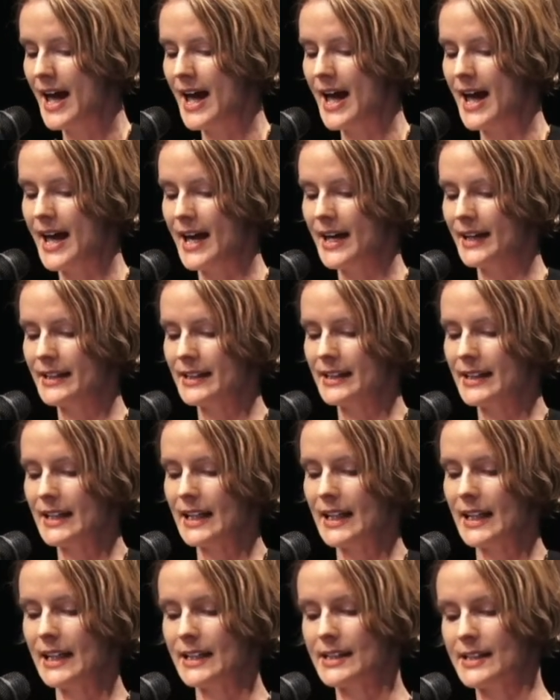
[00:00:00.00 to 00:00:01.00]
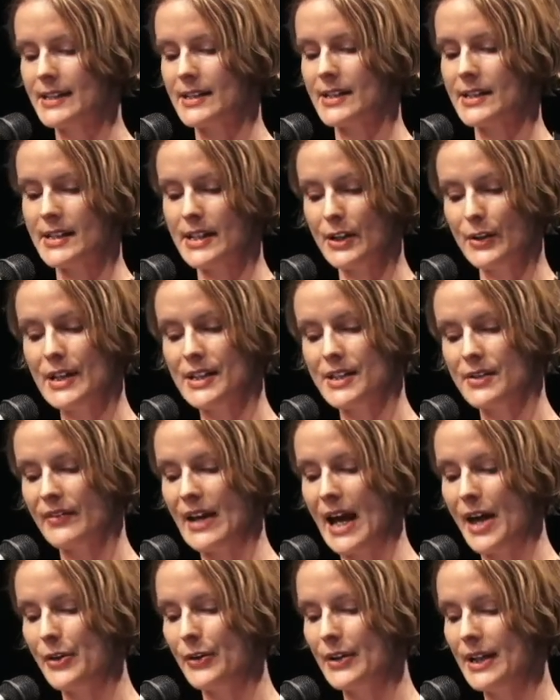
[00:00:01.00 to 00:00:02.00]
And it's a series of
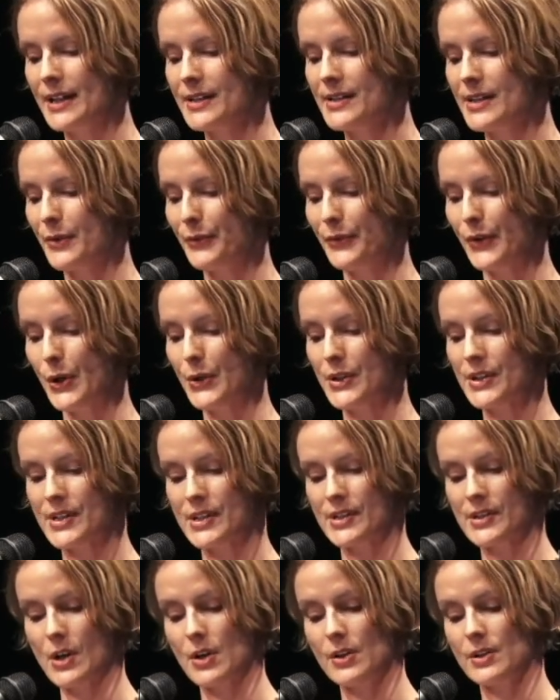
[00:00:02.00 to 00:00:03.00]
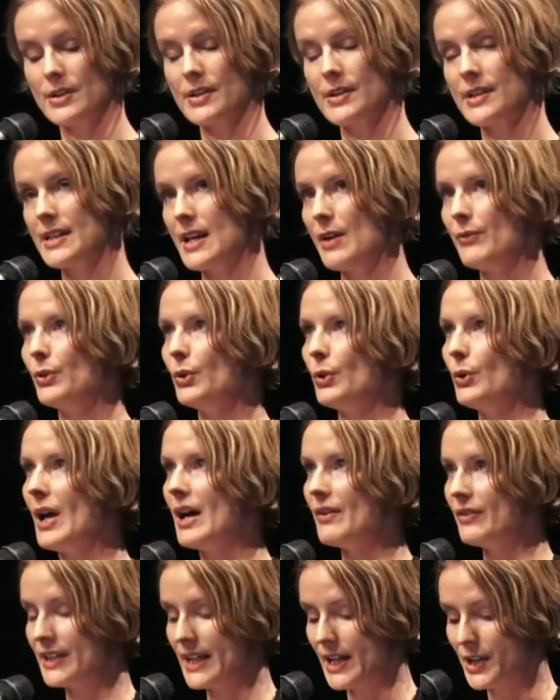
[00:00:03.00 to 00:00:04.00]
gatherings that focuses on several
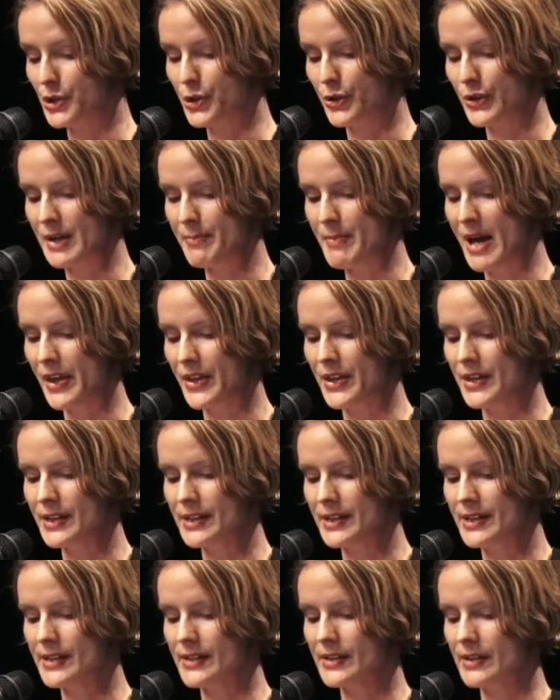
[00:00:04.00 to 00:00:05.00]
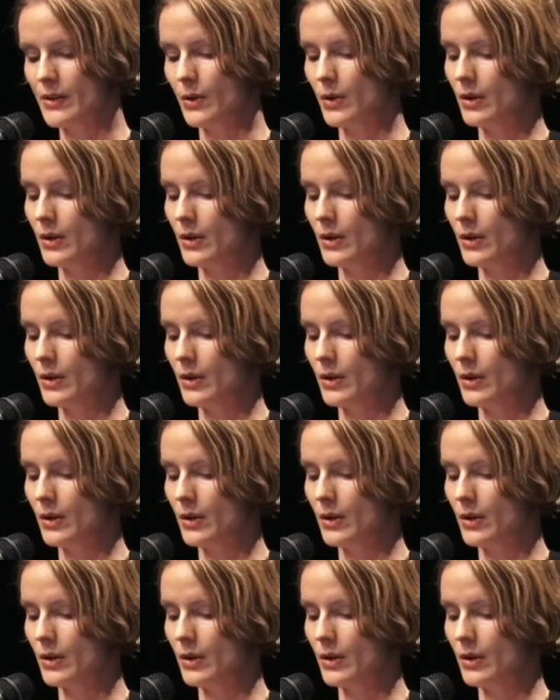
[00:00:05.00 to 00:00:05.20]
evidentiary methods